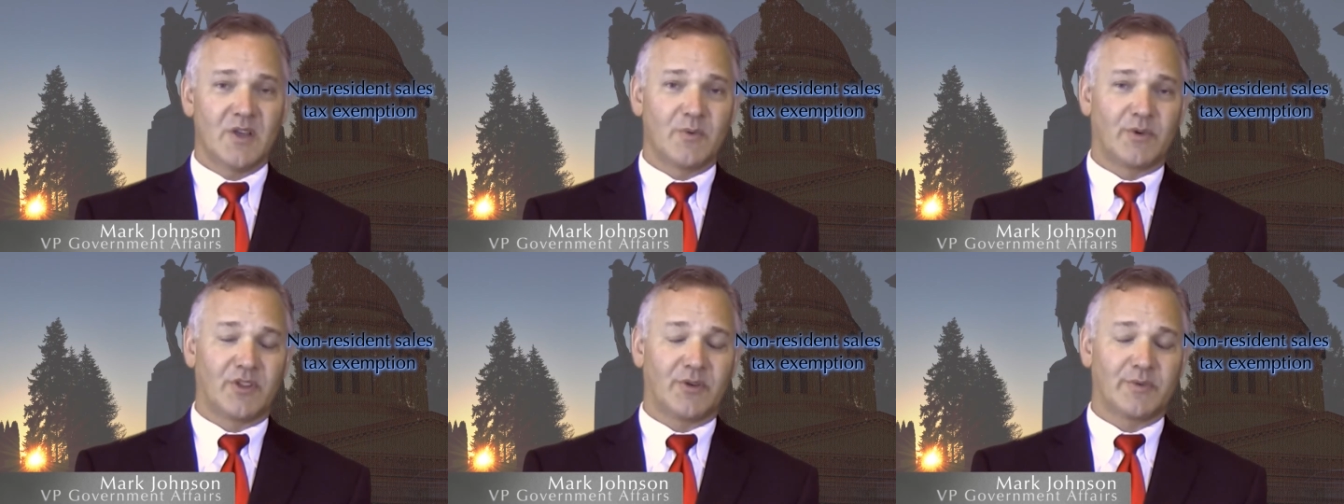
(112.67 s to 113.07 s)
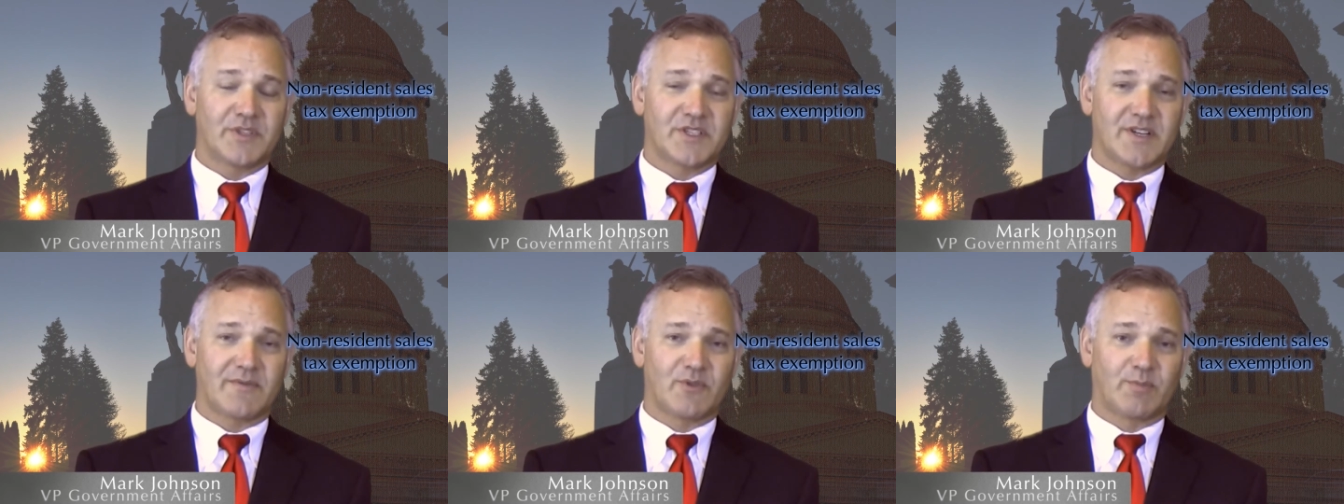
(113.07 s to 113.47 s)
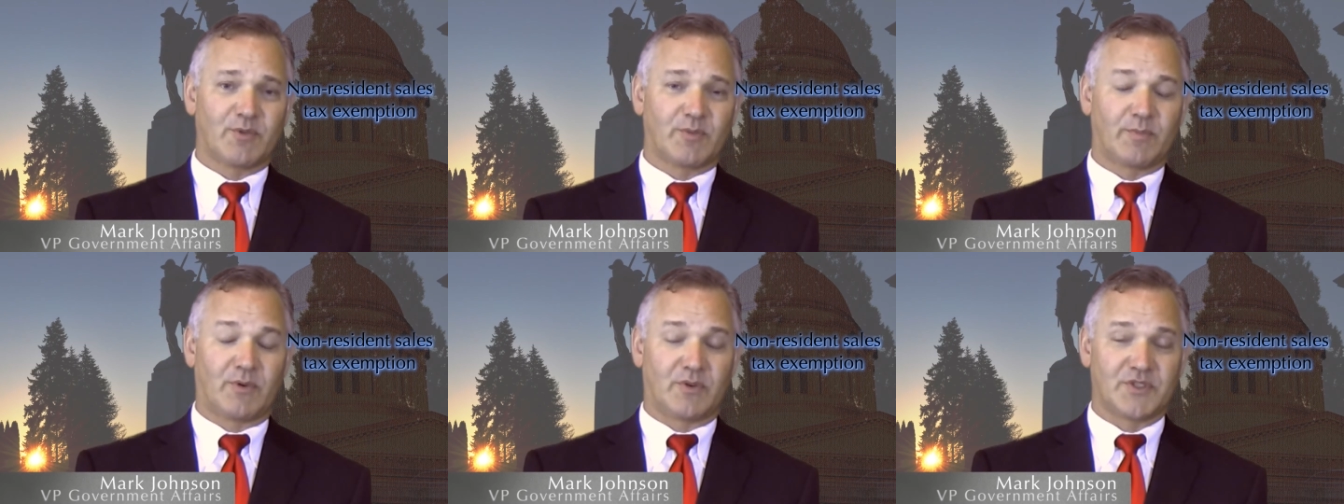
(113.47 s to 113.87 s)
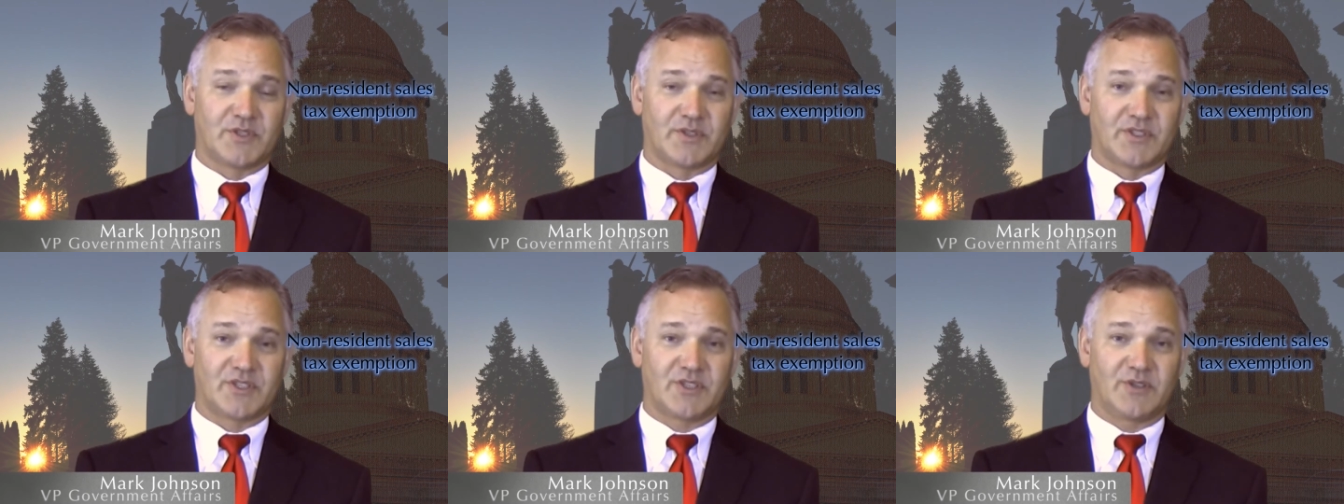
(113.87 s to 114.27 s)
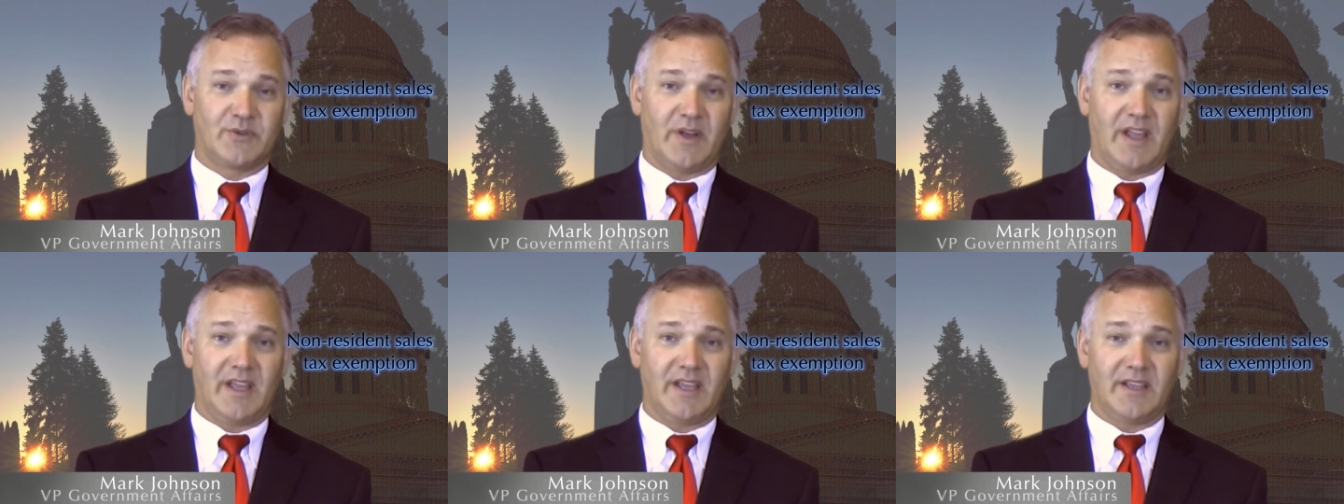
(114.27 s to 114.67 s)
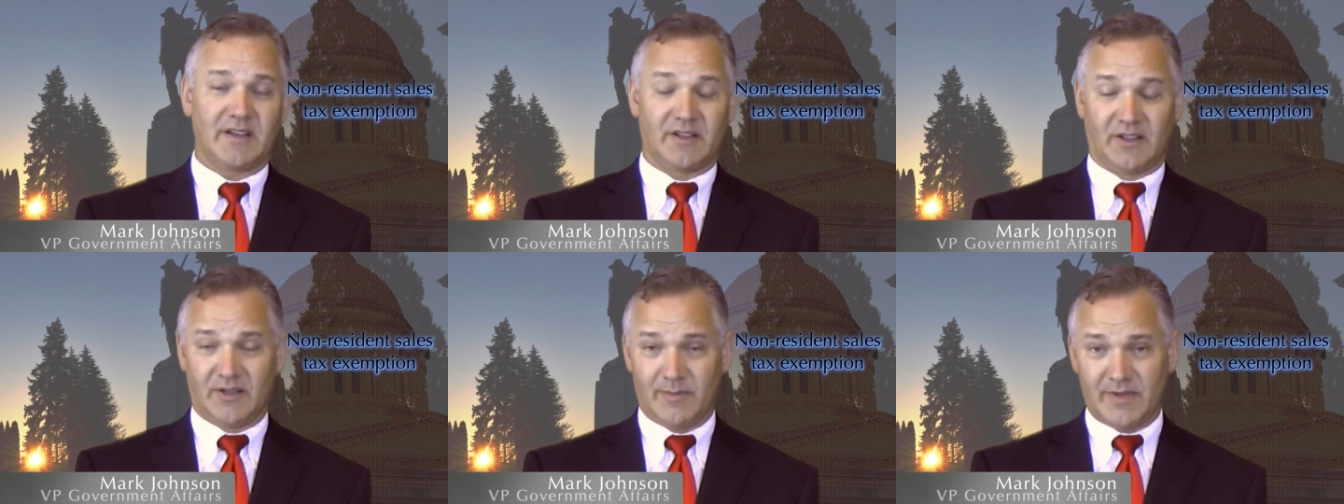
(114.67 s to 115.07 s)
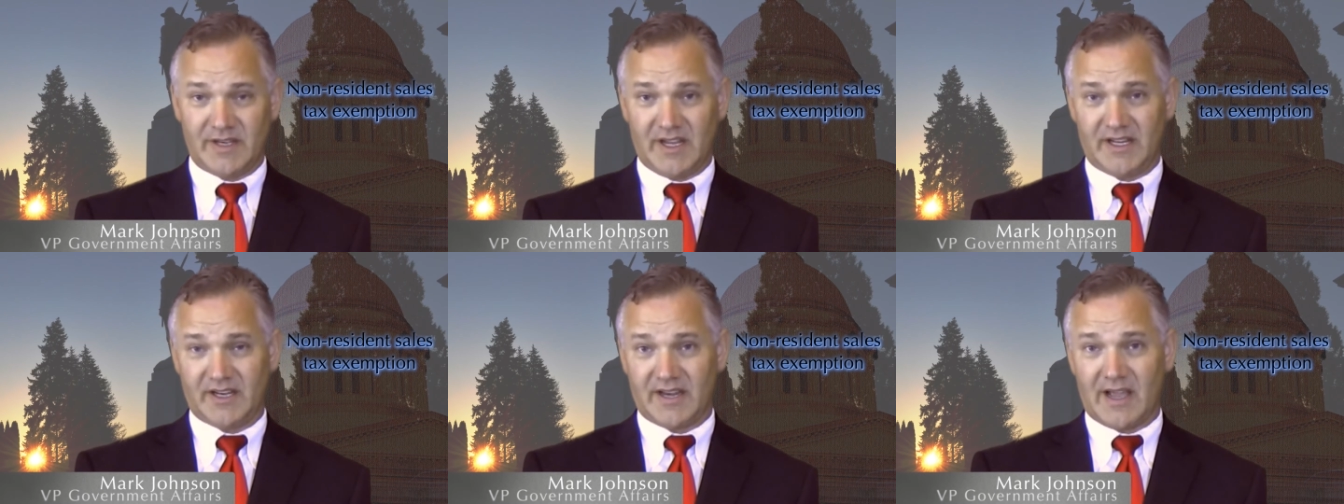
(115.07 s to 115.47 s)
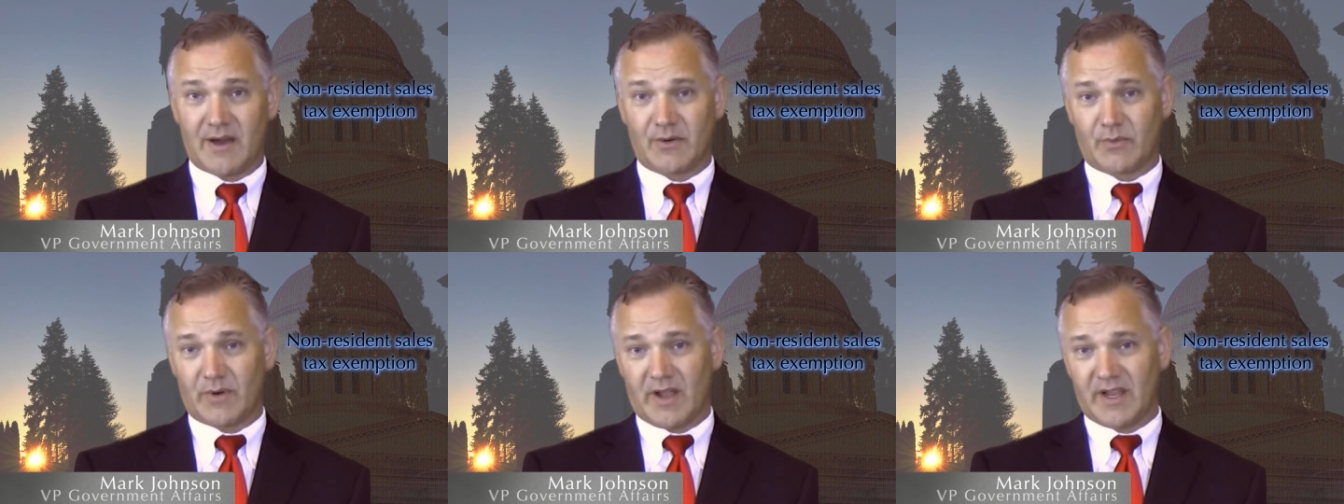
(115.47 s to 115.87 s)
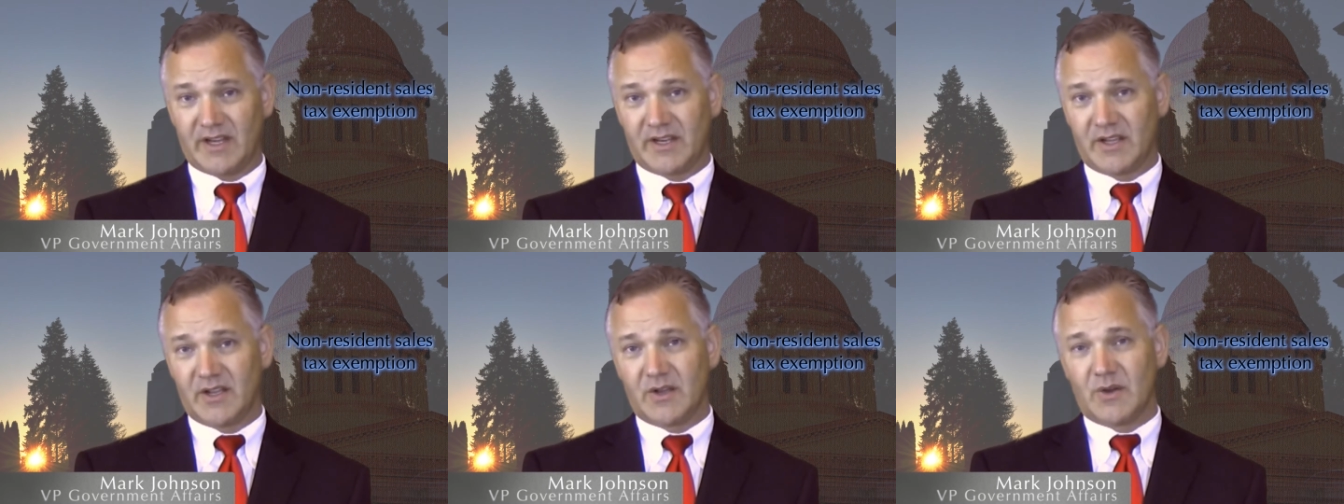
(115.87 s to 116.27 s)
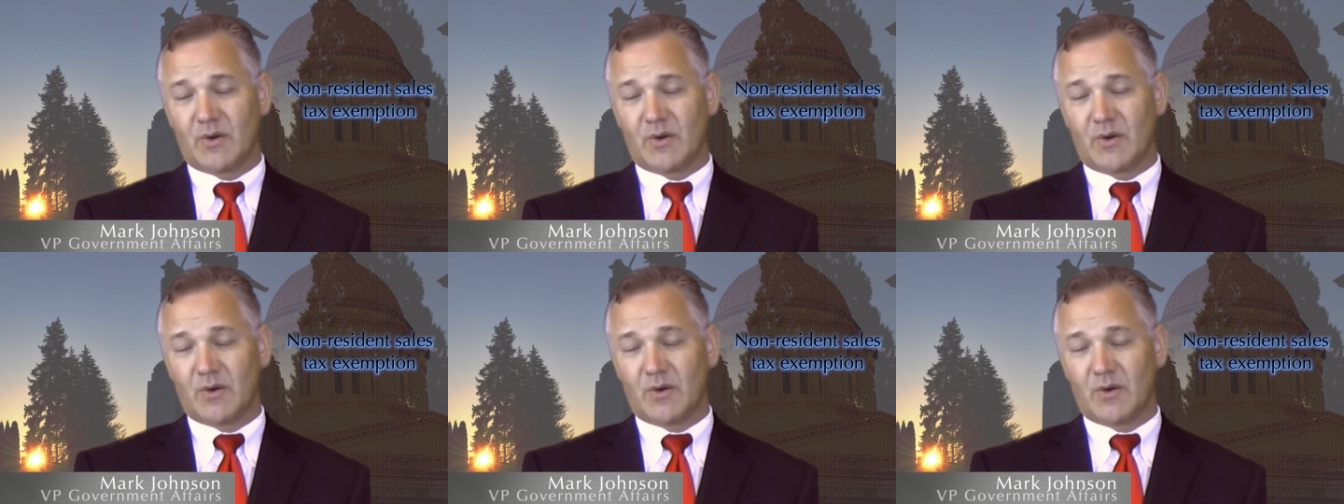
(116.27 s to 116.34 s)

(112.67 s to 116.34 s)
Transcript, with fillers: Well, there were several proposals to A, eliminate it outright,